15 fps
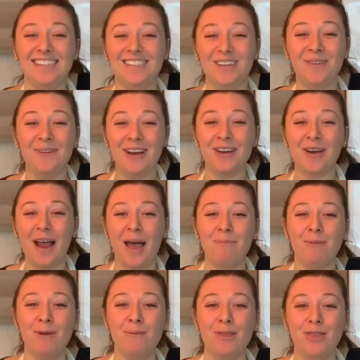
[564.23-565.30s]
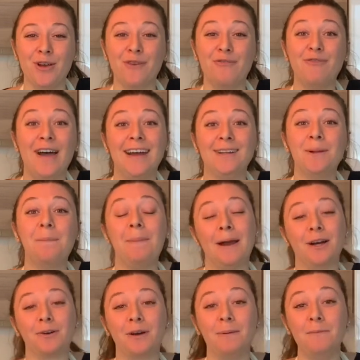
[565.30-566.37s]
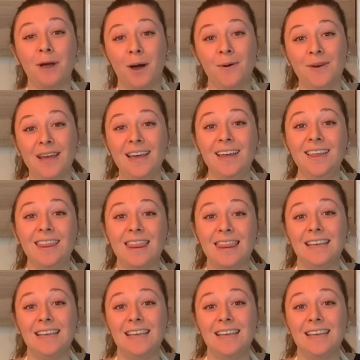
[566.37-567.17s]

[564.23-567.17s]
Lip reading: so when you're happy with your final buttercream coating,